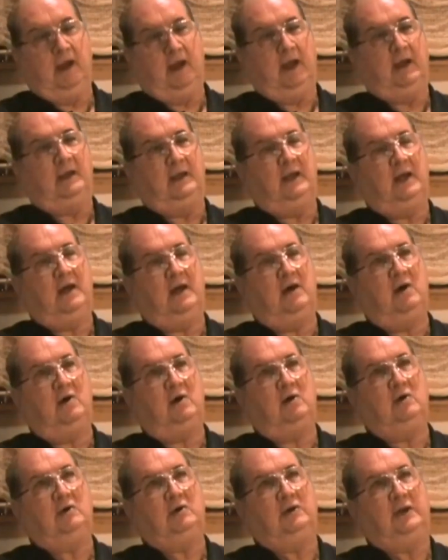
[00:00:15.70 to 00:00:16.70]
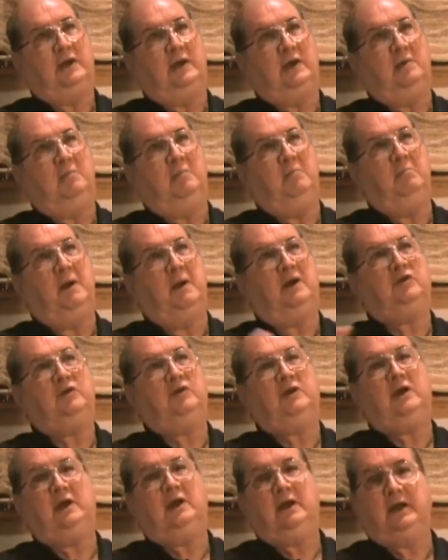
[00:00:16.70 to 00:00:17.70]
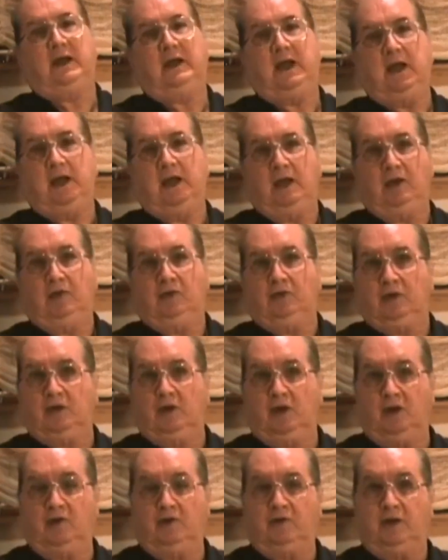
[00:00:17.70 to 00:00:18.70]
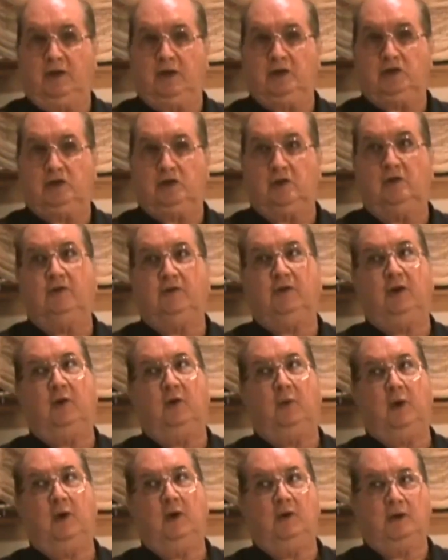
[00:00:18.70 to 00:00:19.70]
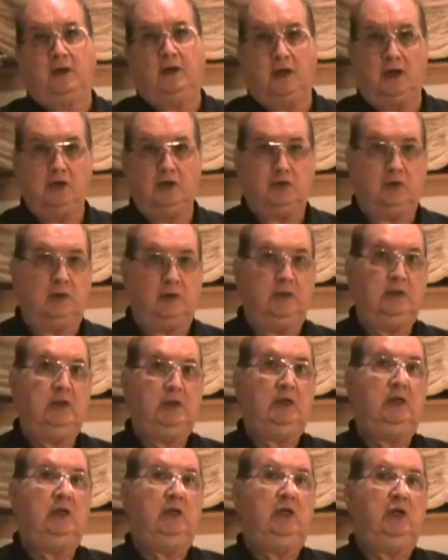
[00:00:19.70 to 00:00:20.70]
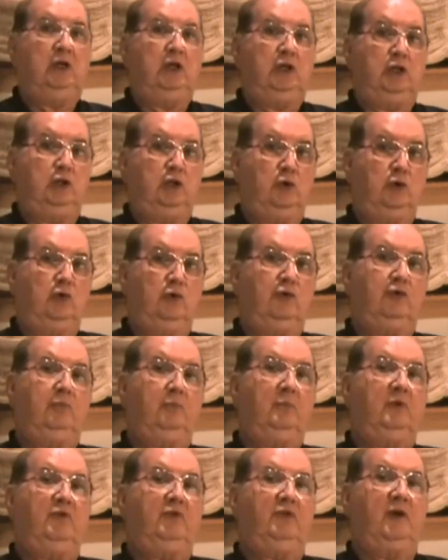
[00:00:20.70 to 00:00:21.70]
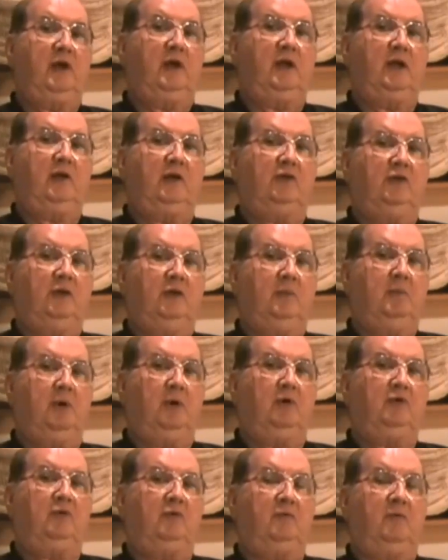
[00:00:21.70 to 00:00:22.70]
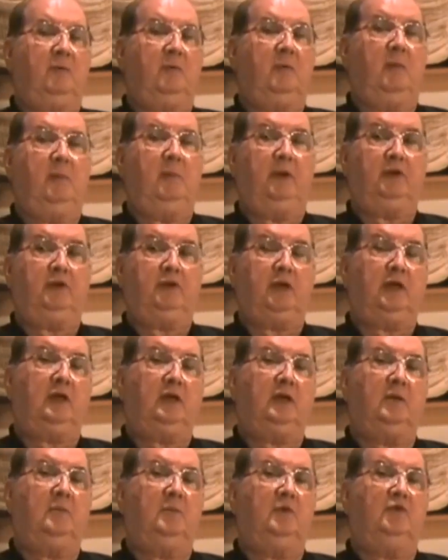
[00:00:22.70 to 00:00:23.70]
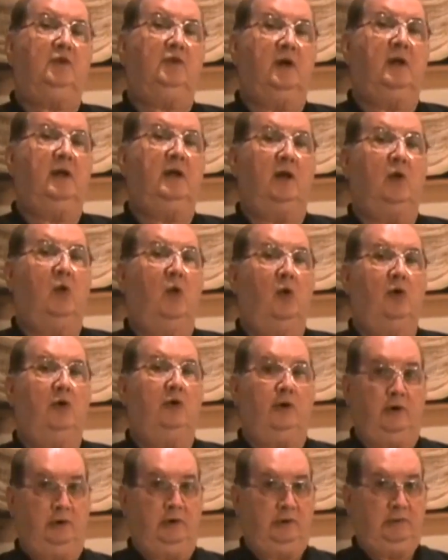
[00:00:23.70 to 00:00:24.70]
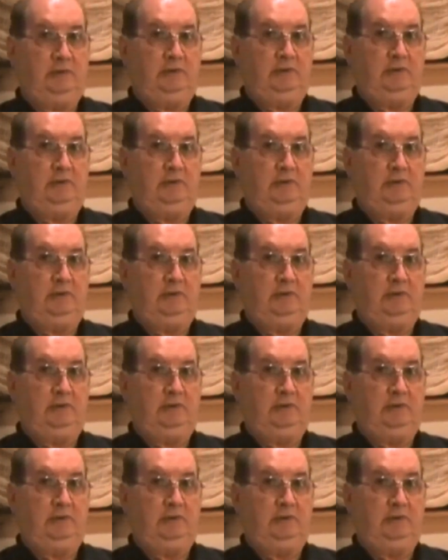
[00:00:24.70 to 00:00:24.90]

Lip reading: and how the Mexican gangs in Los Angeles and around the country use Masonic symbols from a particular Masonic order